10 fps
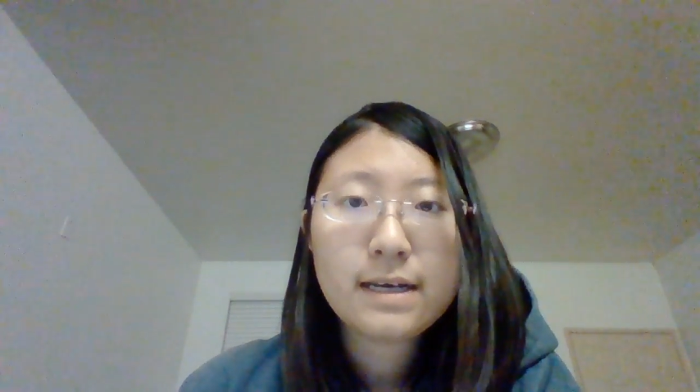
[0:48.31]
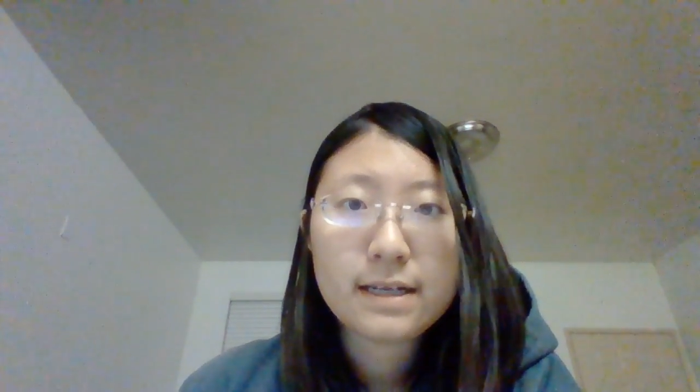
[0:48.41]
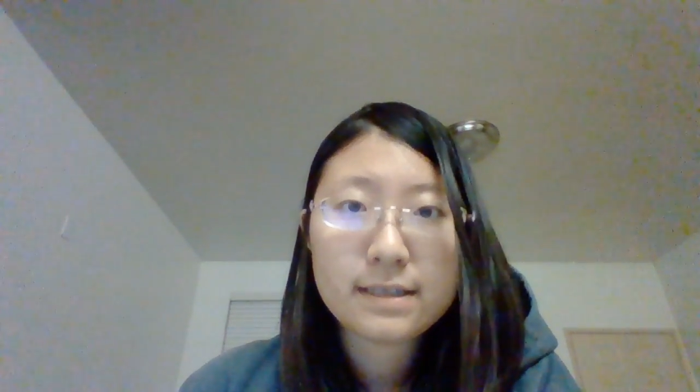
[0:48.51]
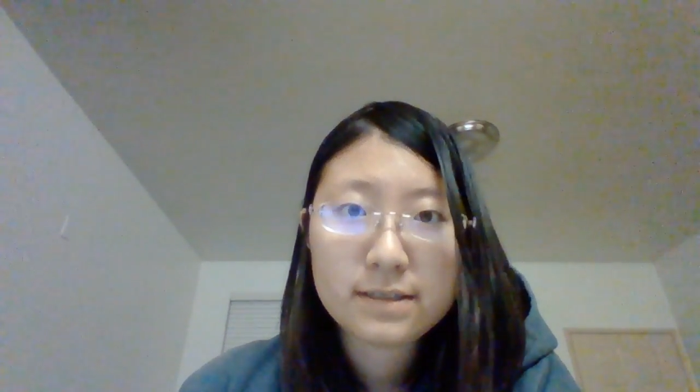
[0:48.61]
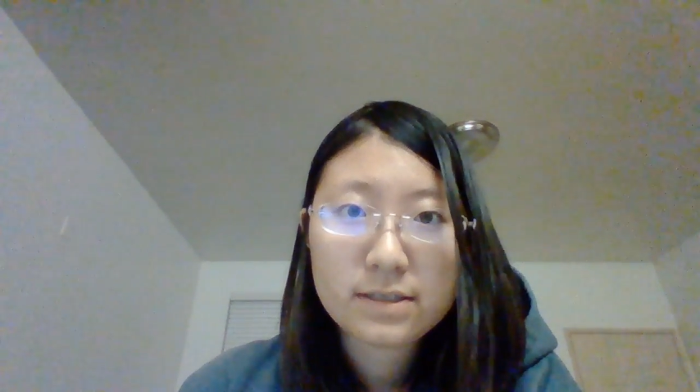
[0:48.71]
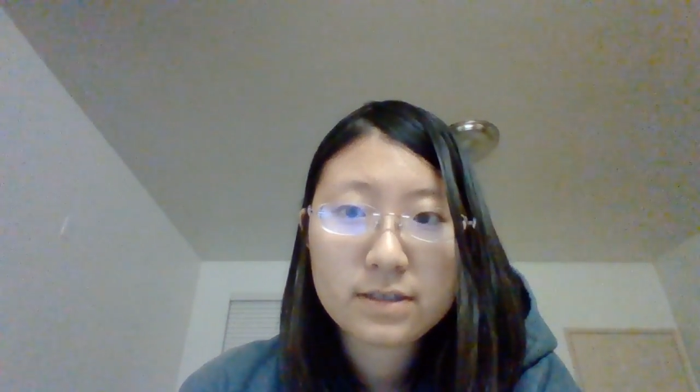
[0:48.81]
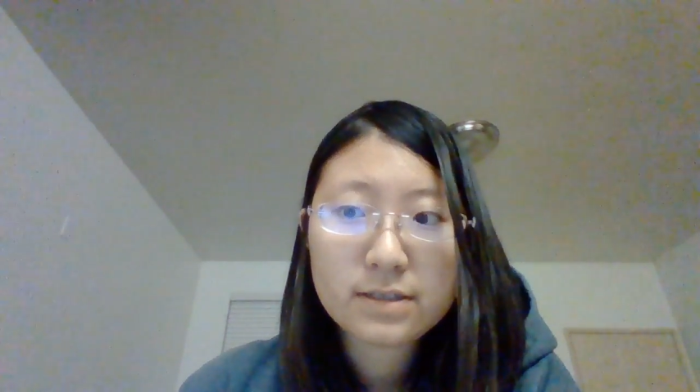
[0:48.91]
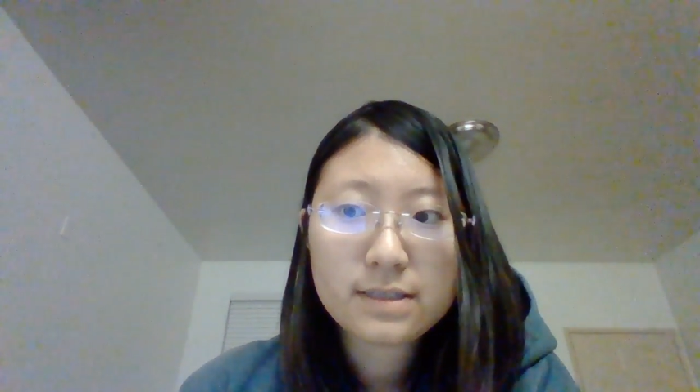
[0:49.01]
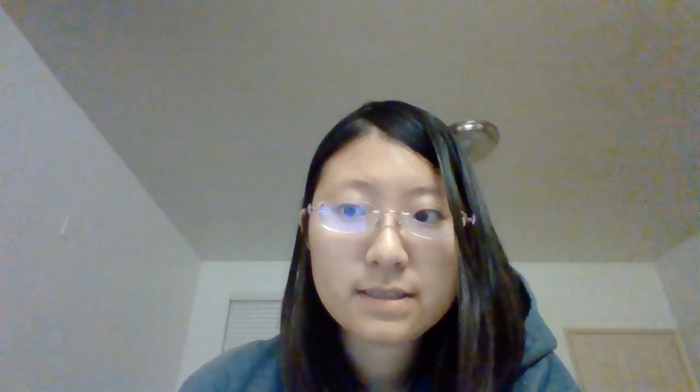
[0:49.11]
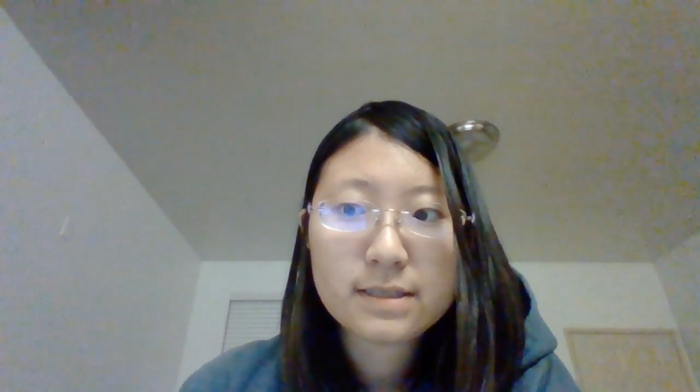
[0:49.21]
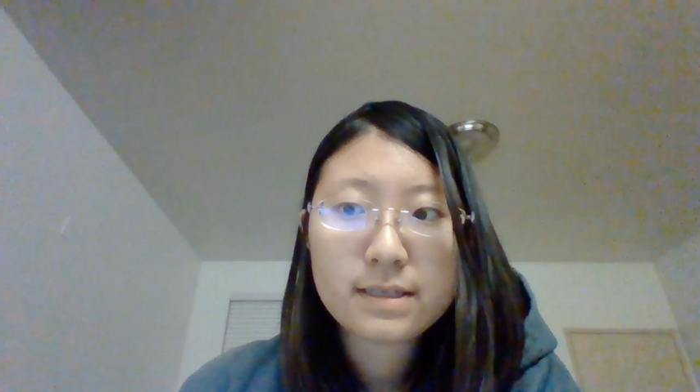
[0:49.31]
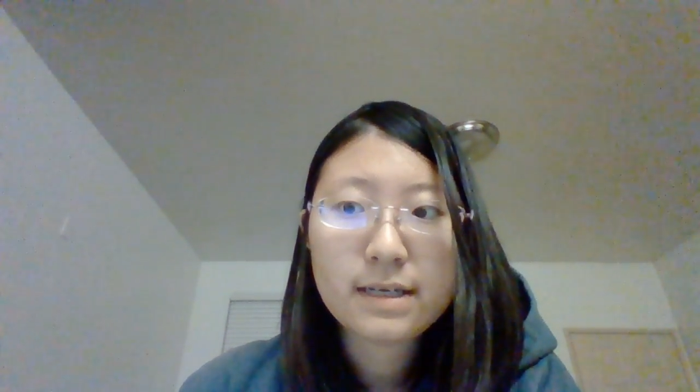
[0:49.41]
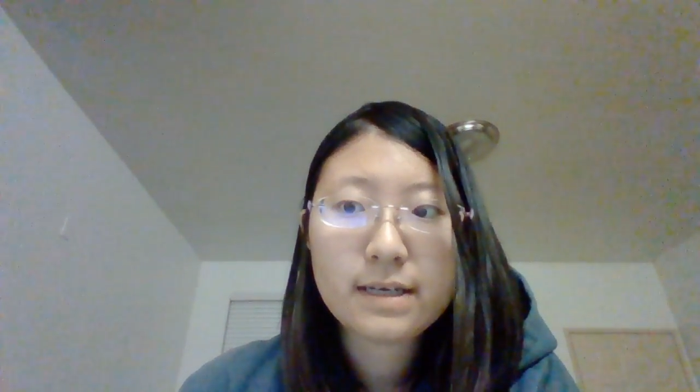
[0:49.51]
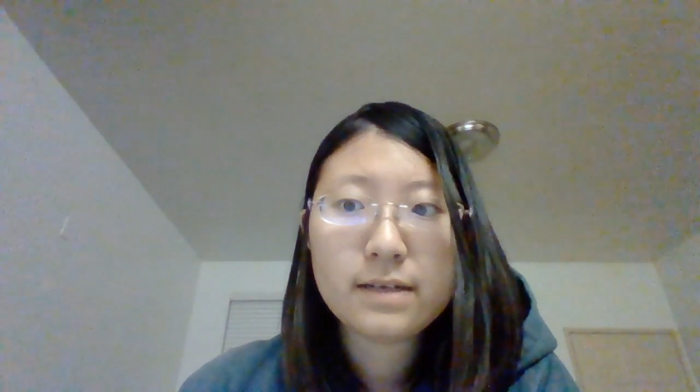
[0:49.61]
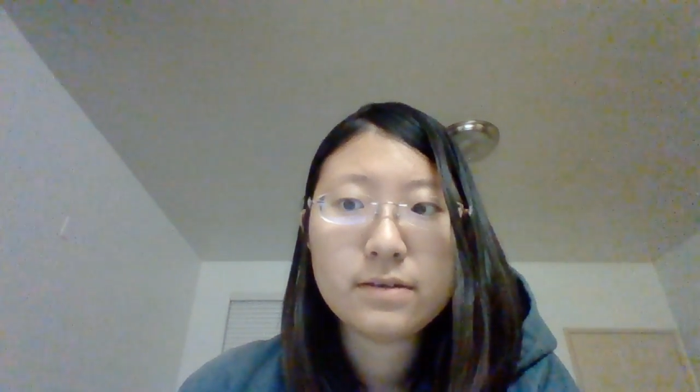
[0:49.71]
and the nurse
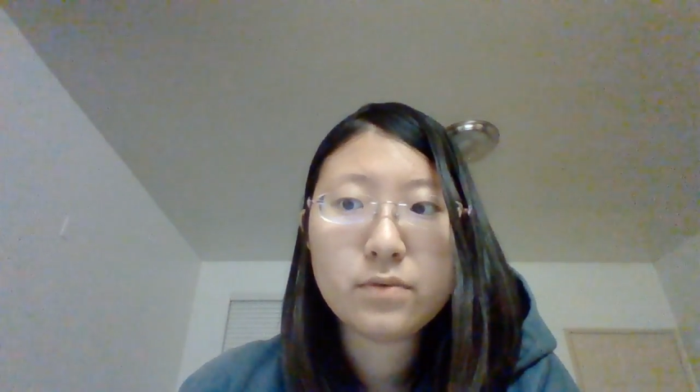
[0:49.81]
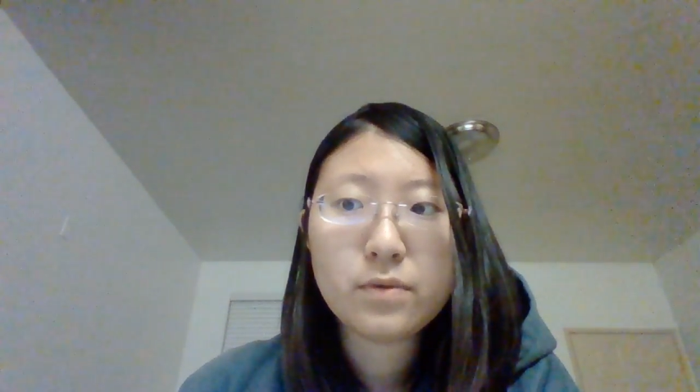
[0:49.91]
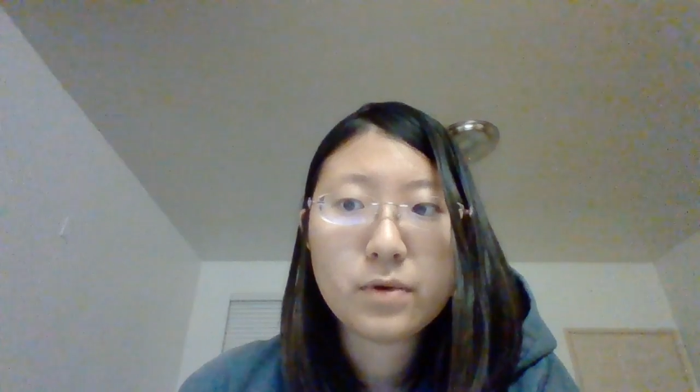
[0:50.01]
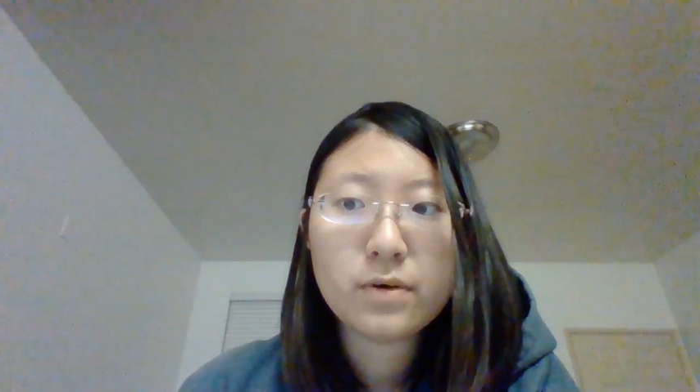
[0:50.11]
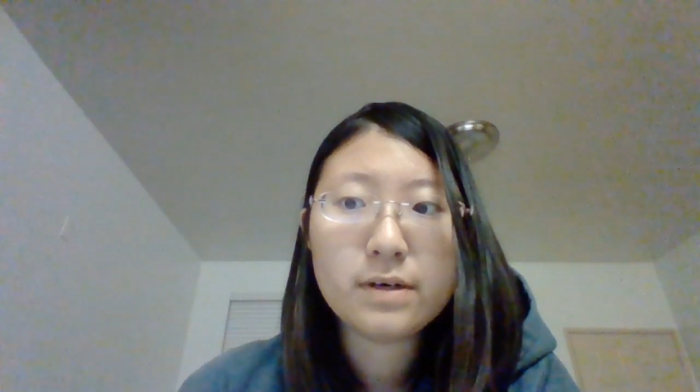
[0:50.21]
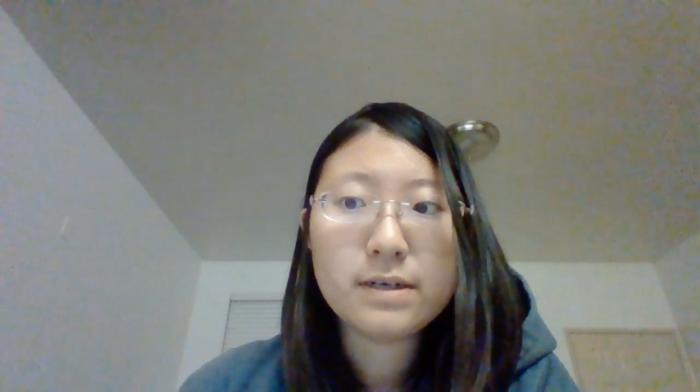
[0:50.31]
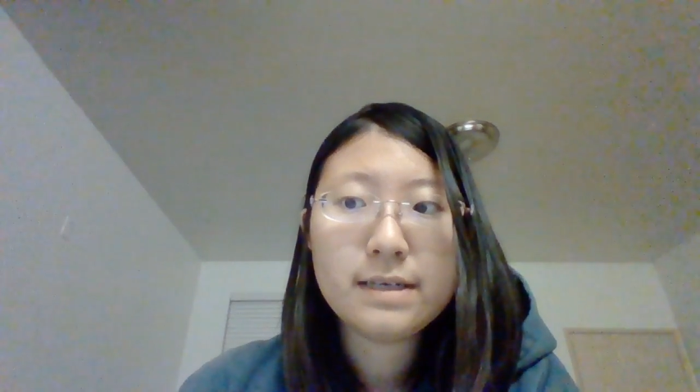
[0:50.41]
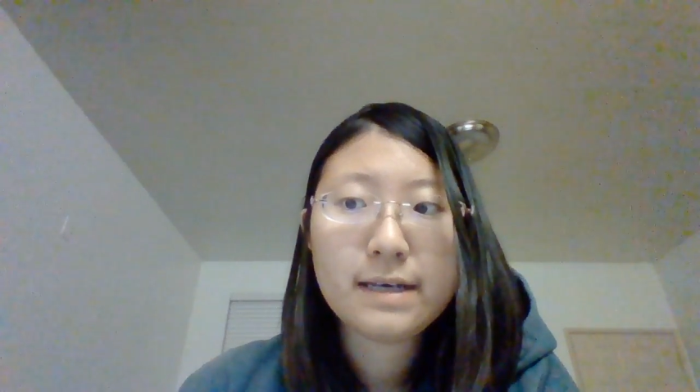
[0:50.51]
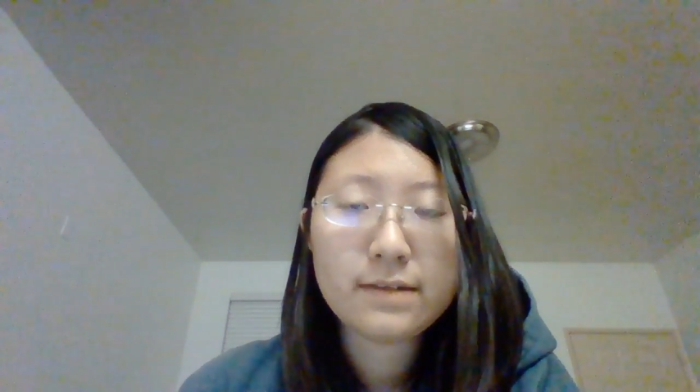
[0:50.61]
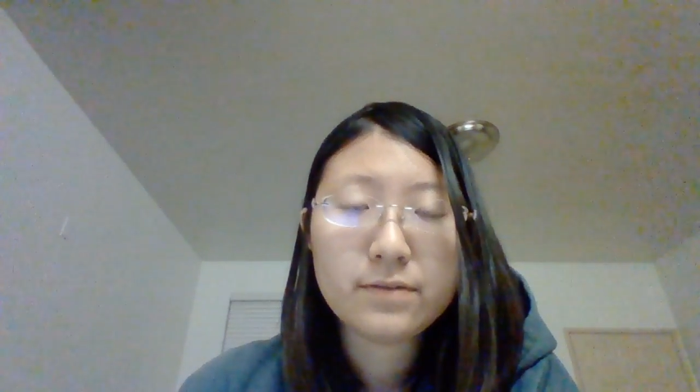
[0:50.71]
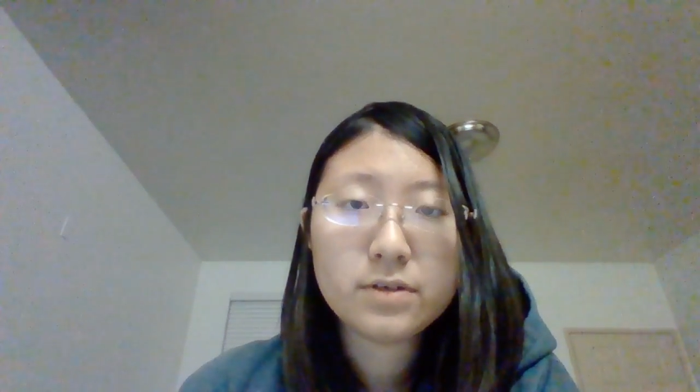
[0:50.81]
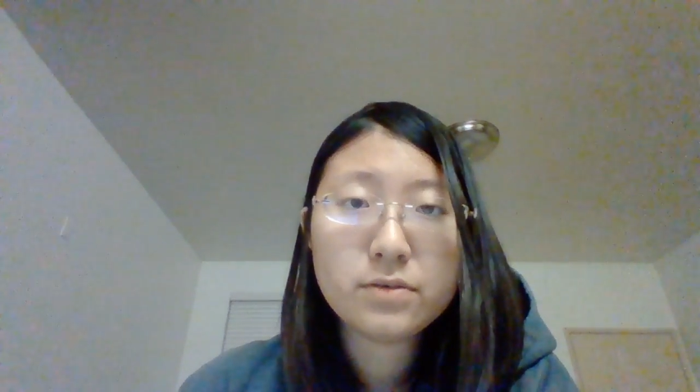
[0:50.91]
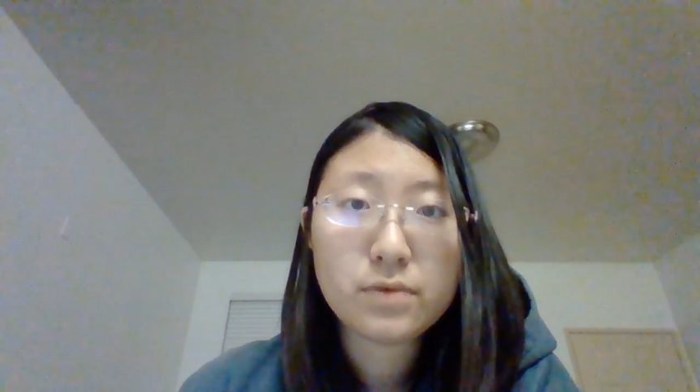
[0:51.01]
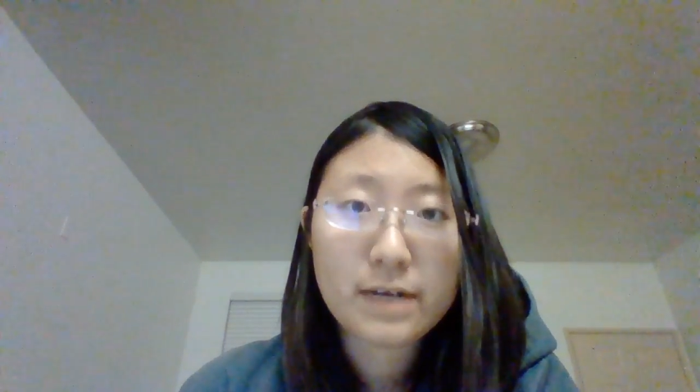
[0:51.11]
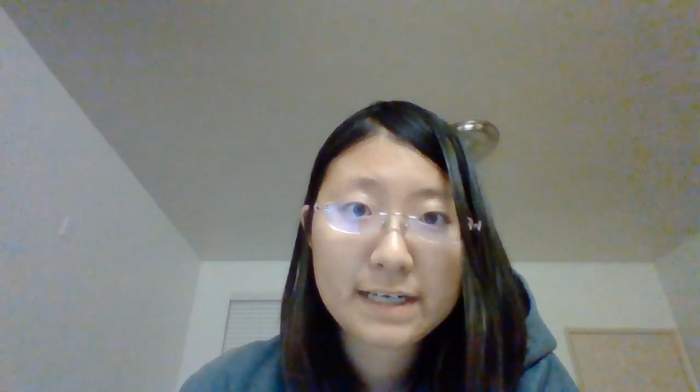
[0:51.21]
can report
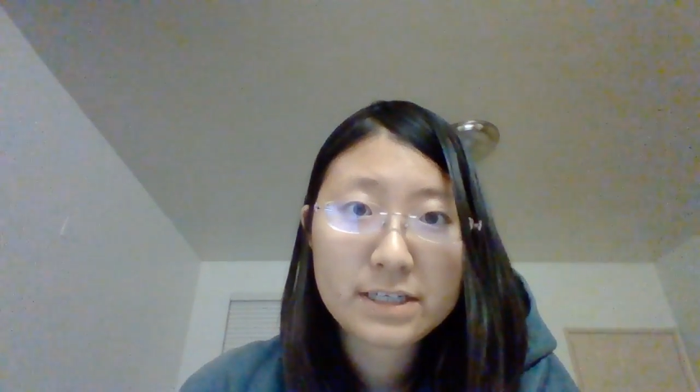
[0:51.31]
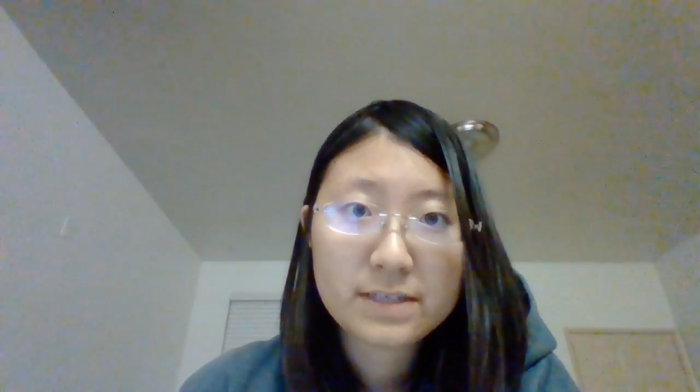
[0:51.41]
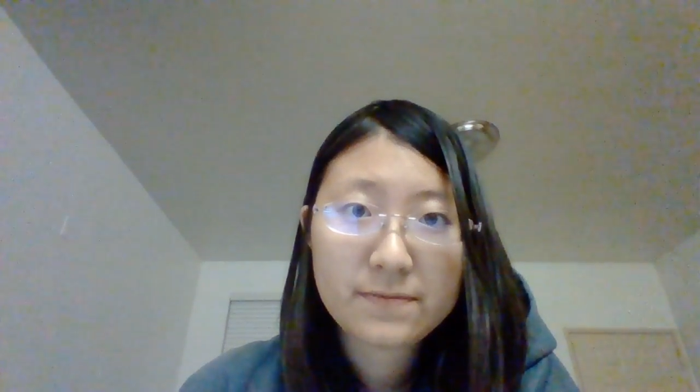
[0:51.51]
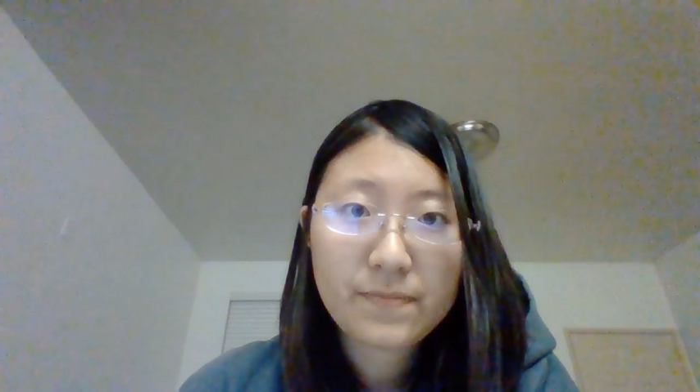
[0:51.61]
adverse reaction.